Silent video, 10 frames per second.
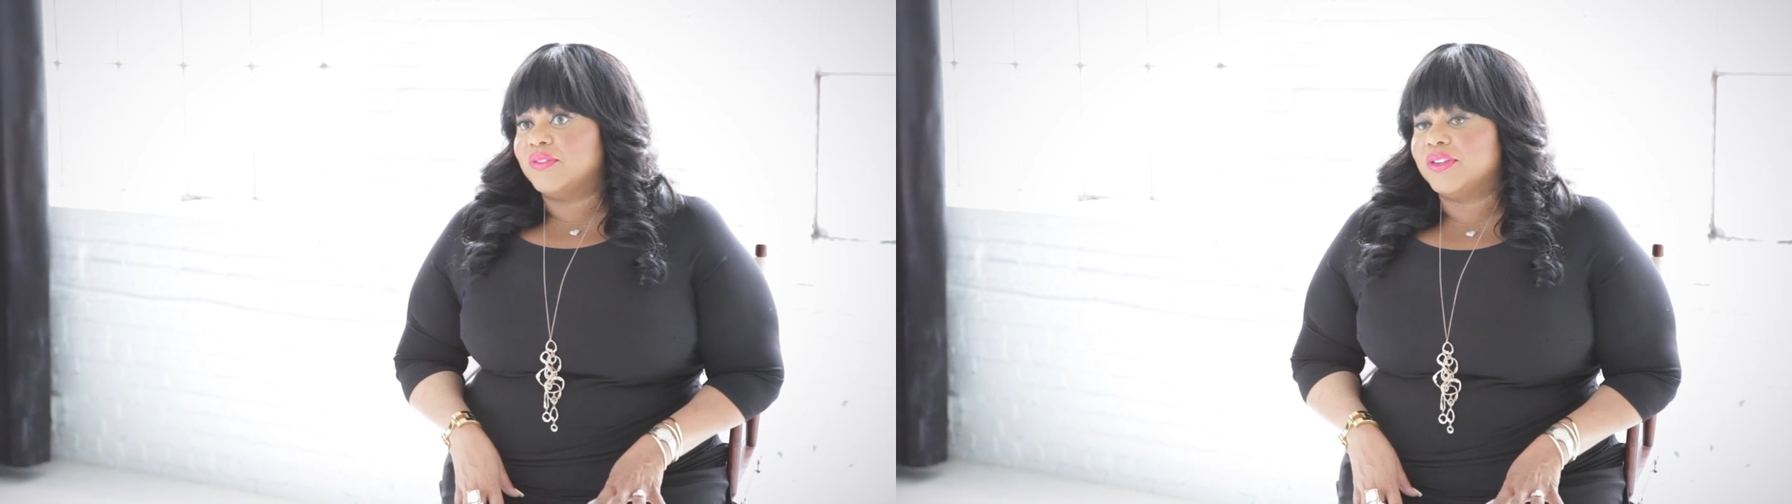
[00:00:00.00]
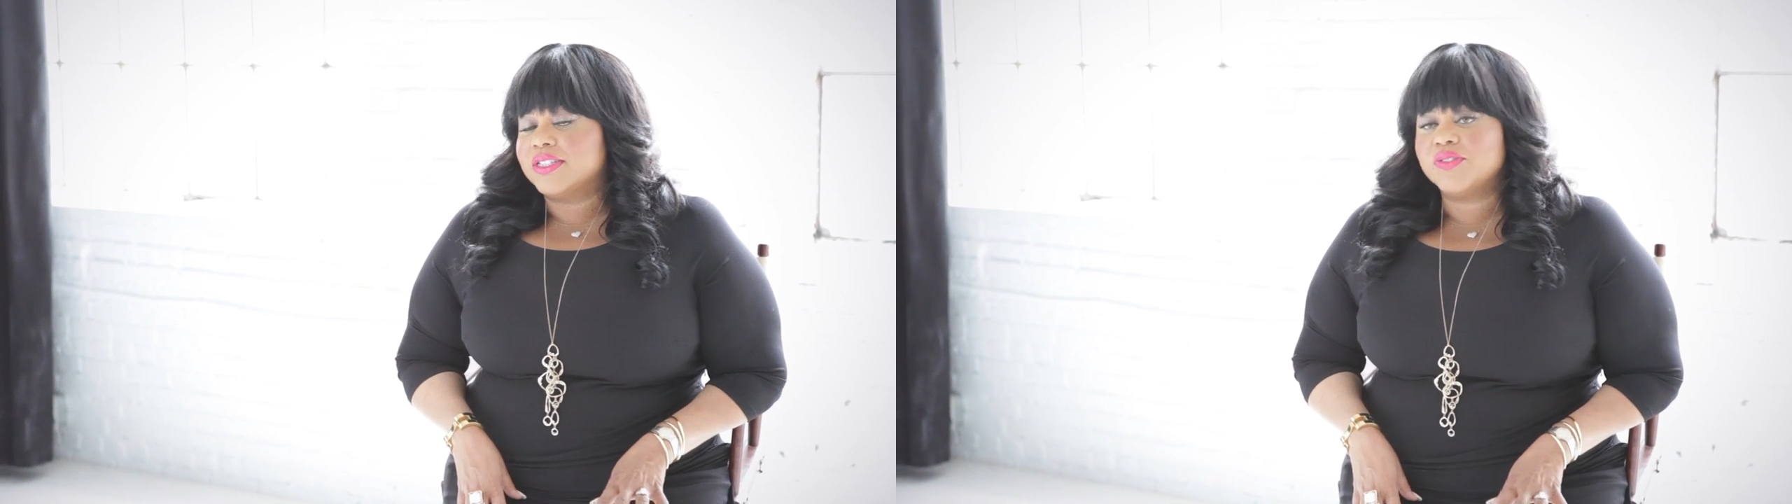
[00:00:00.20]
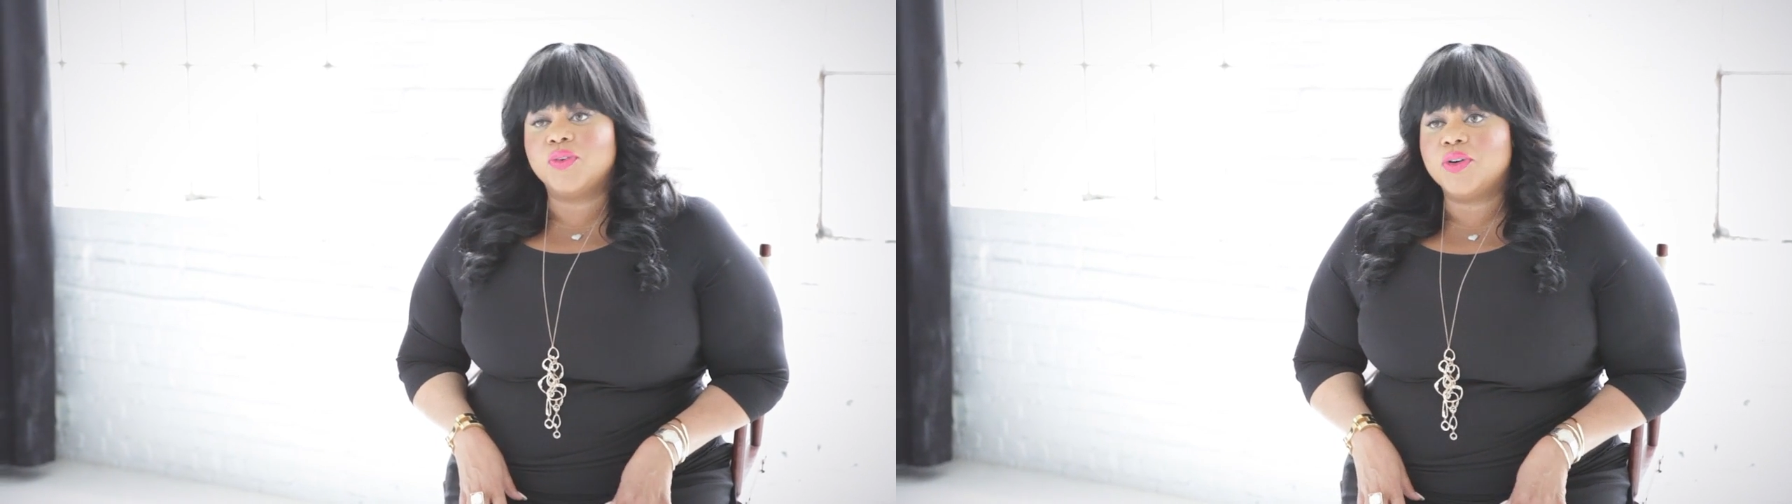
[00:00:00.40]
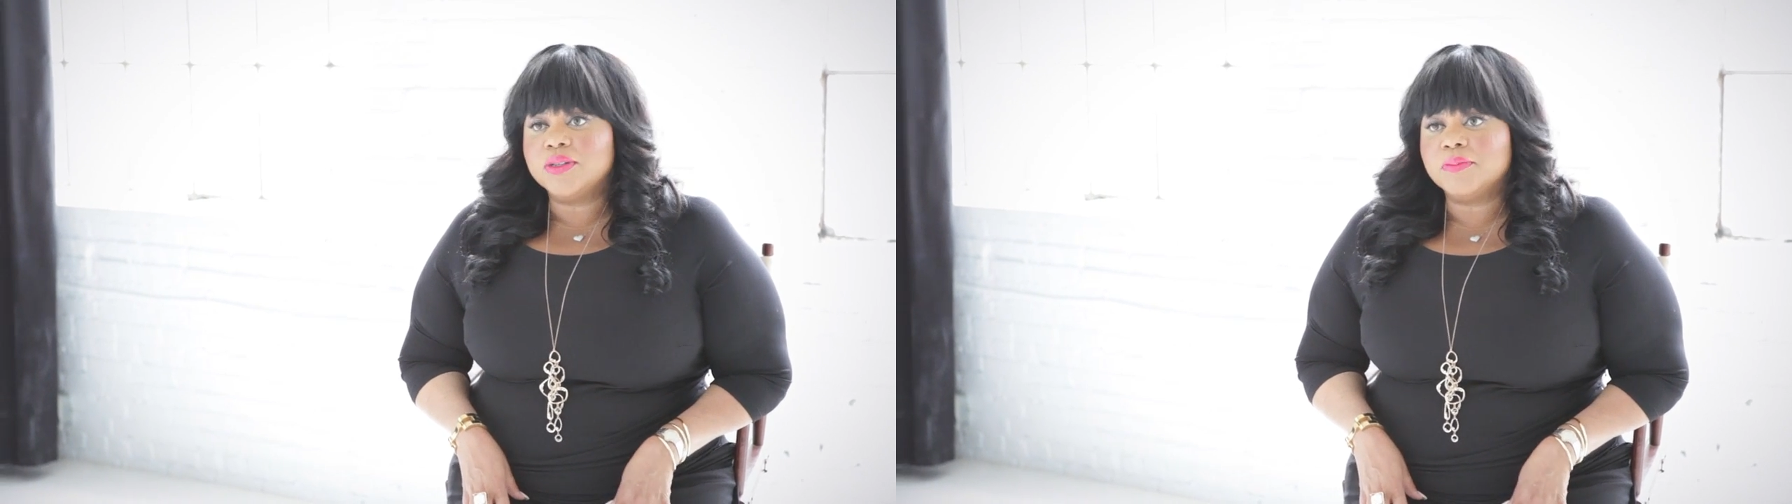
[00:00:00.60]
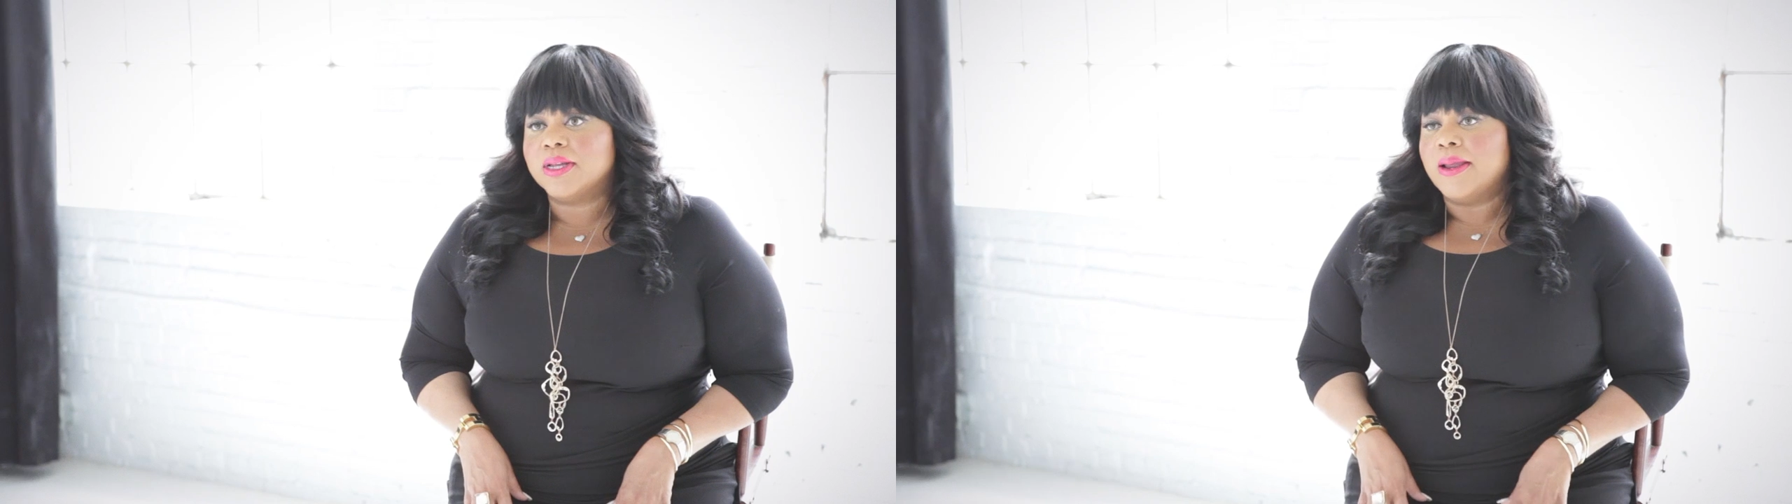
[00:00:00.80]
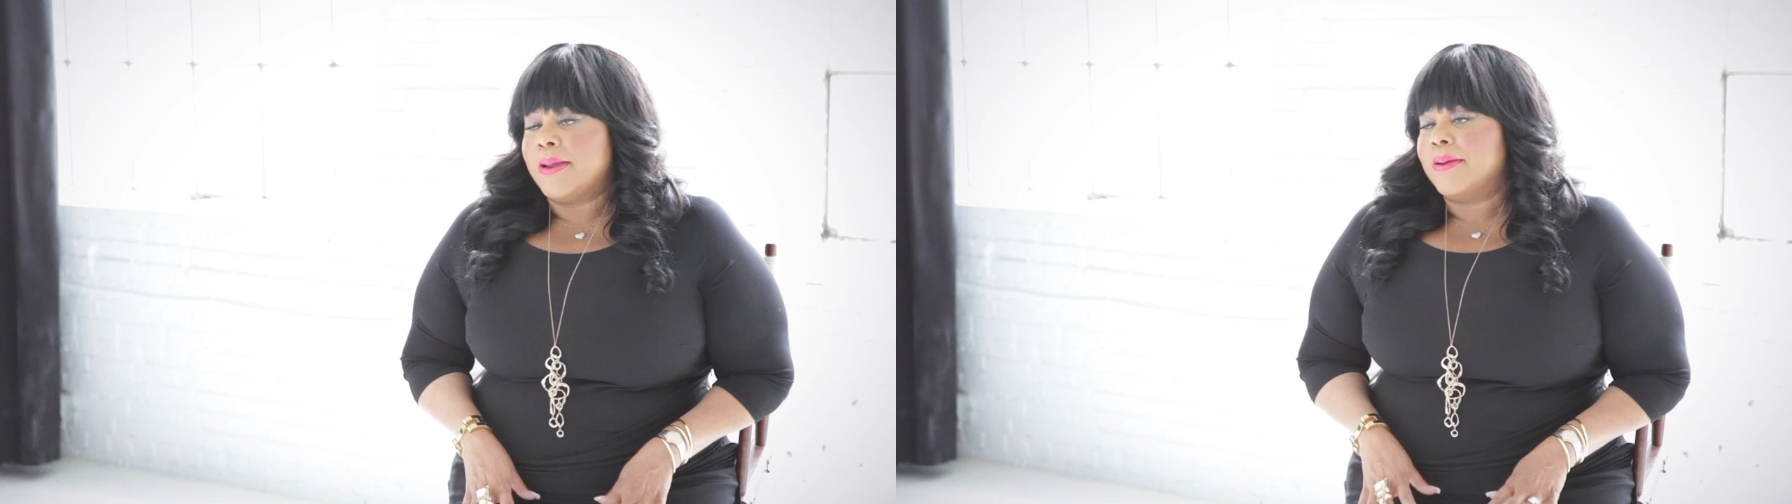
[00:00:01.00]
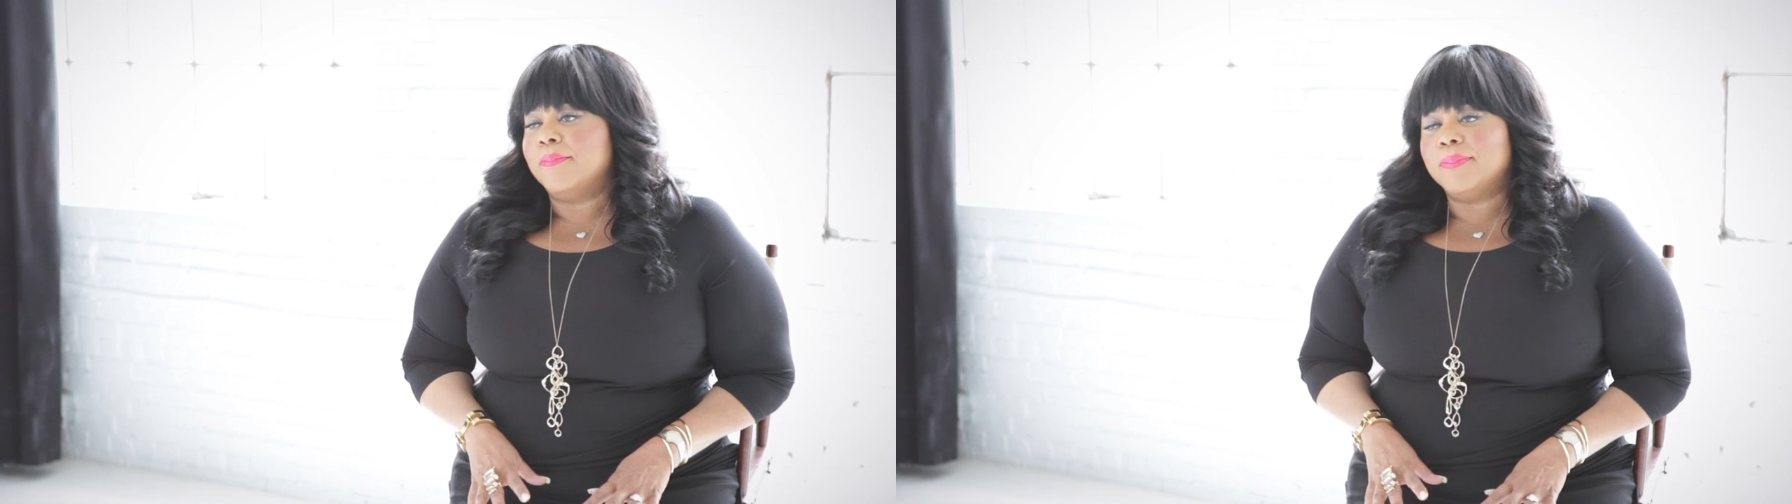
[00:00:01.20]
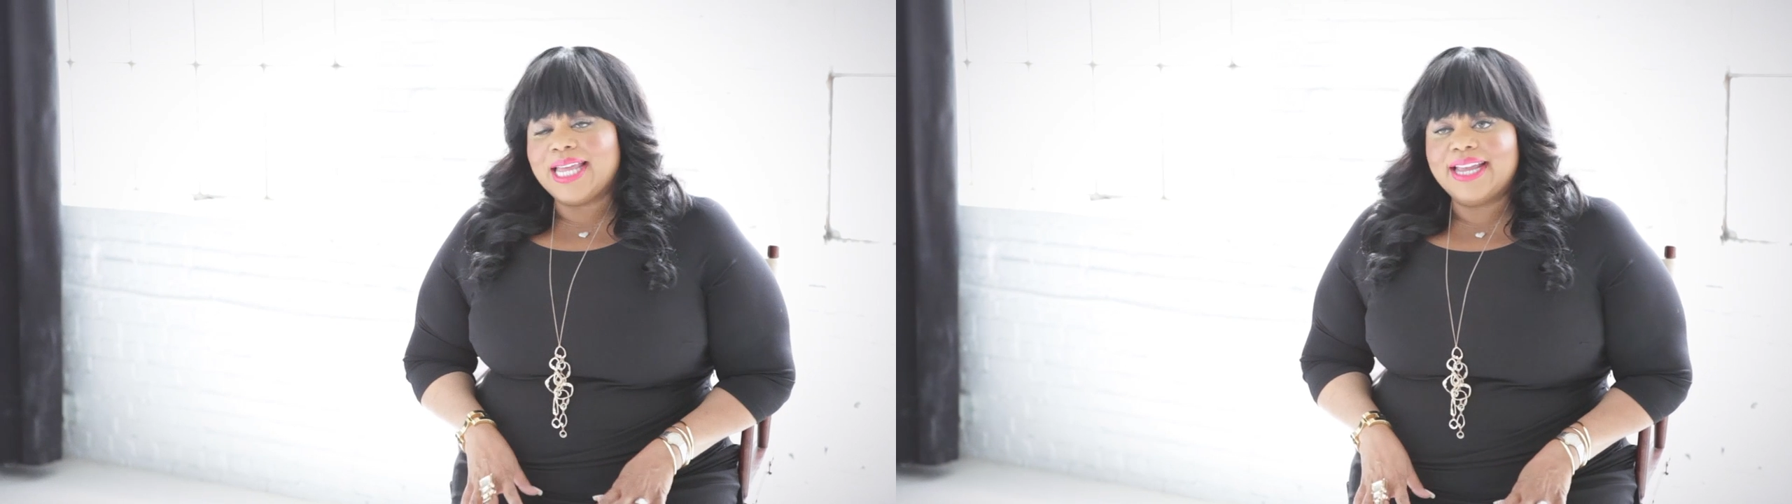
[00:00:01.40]
for this fall?
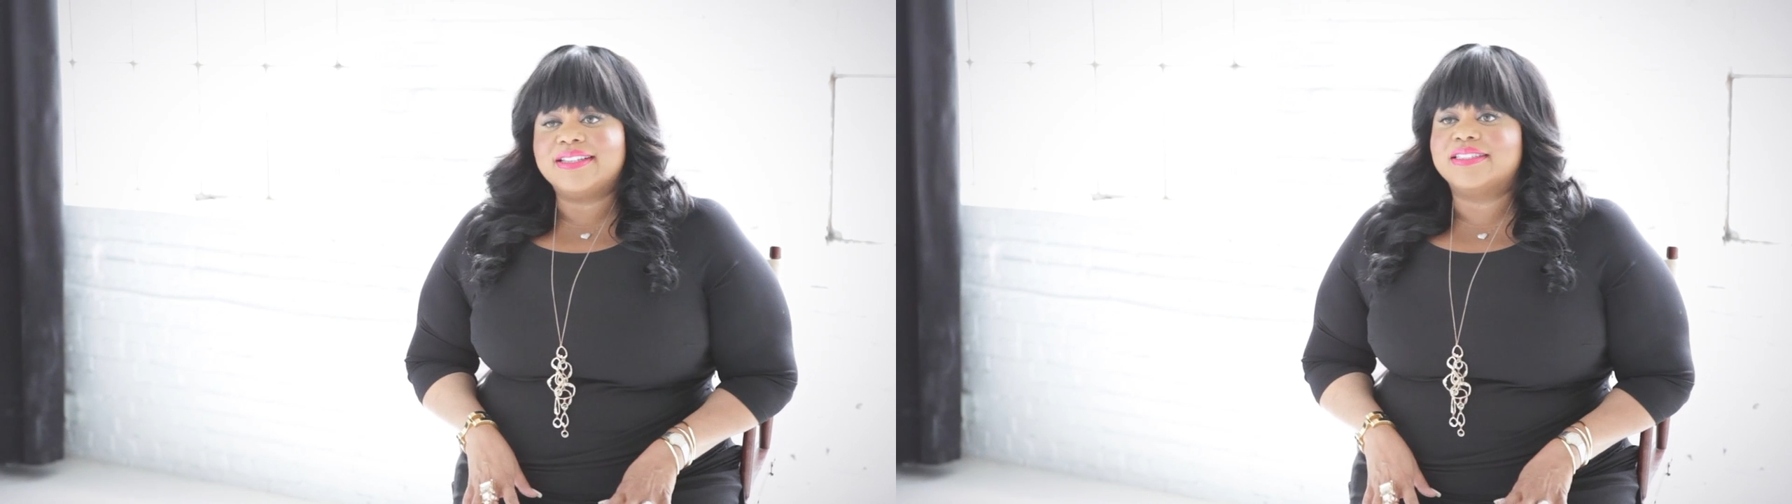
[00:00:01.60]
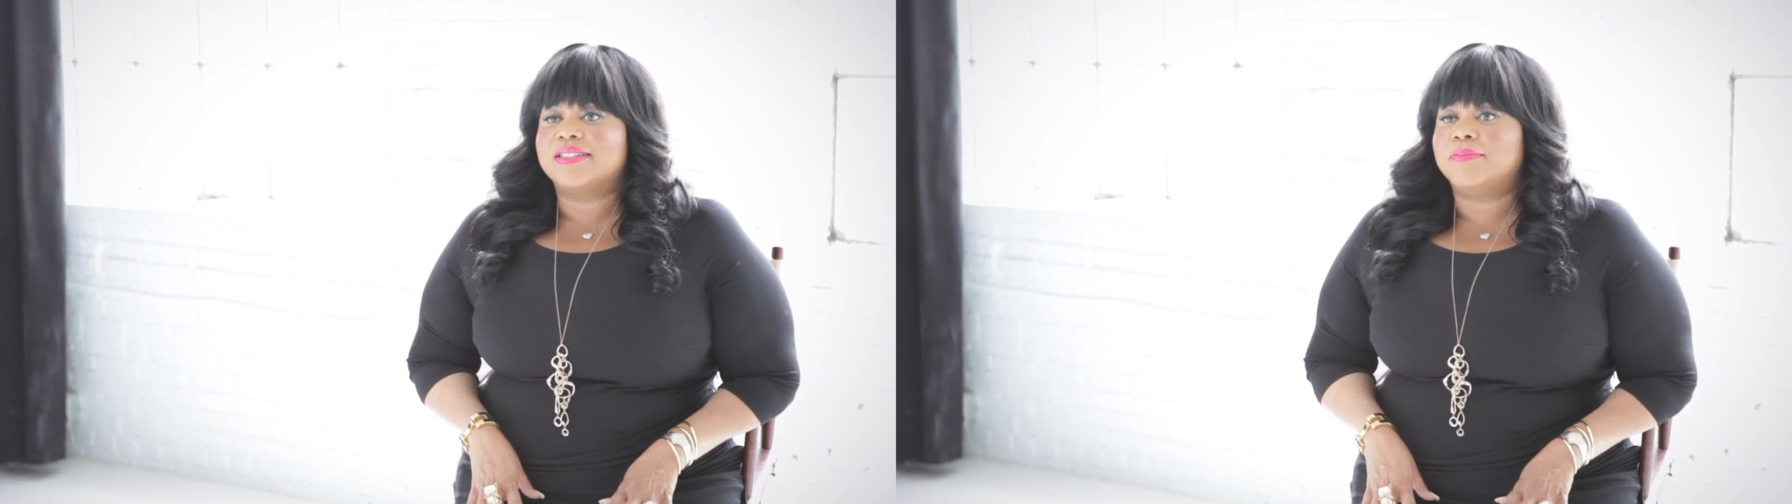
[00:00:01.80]
Black is a